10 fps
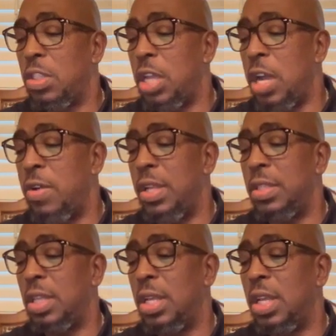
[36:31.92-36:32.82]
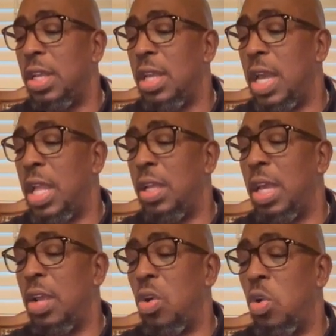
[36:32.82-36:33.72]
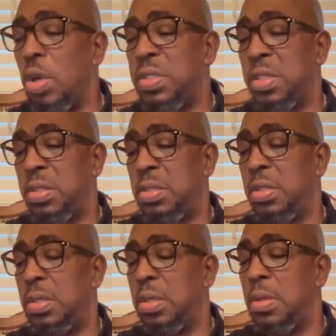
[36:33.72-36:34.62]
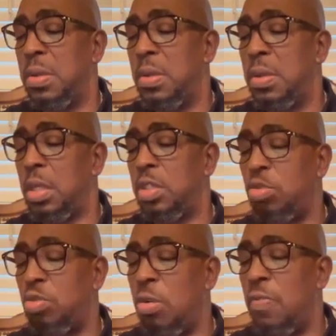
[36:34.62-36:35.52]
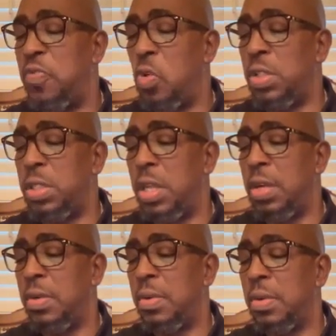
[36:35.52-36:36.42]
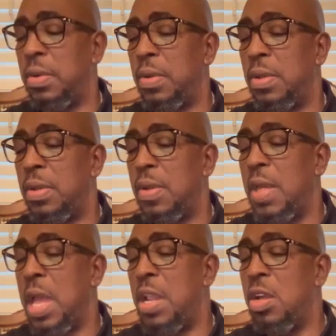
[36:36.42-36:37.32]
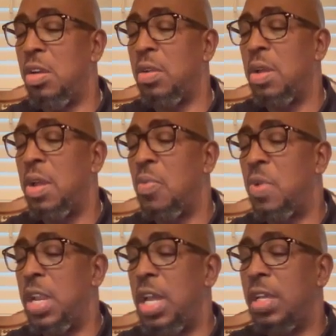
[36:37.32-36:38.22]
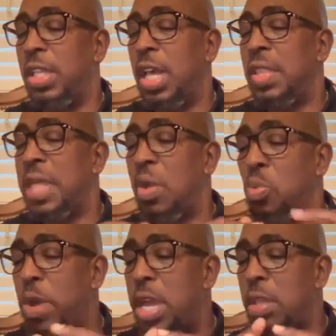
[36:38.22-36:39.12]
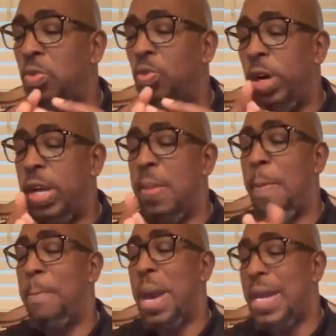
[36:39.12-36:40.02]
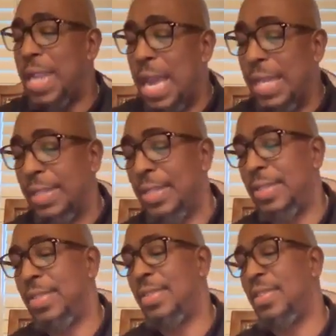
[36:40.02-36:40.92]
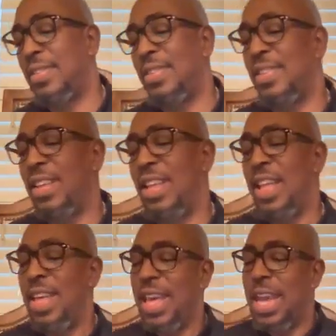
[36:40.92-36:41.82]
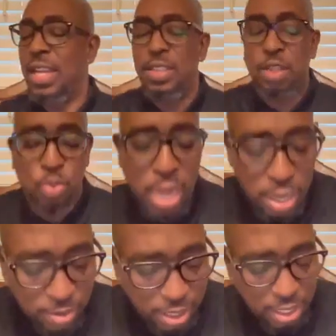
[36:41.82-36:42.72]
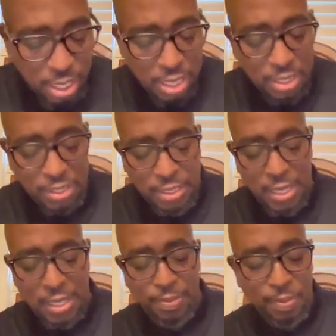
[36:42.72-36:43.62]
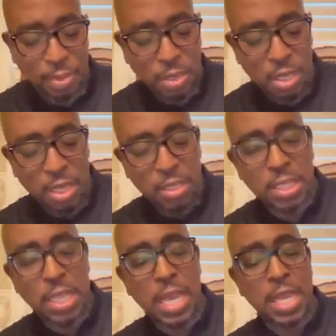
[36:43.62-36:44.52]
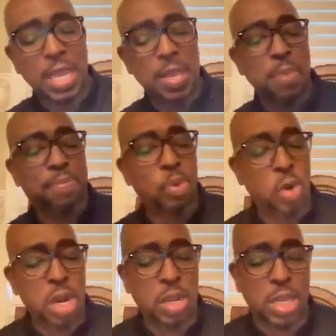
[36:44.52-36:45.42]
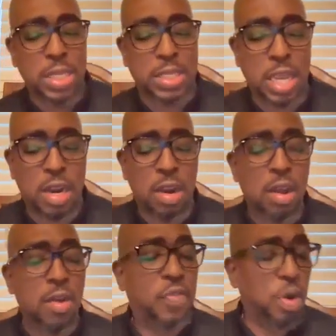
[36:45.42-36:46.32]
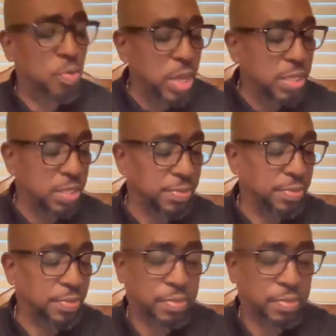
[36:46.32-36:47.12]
Chariots and, and horses, a strong force there. And look what else. They went what? By night and surrounded the city. See, that point is there for a reason.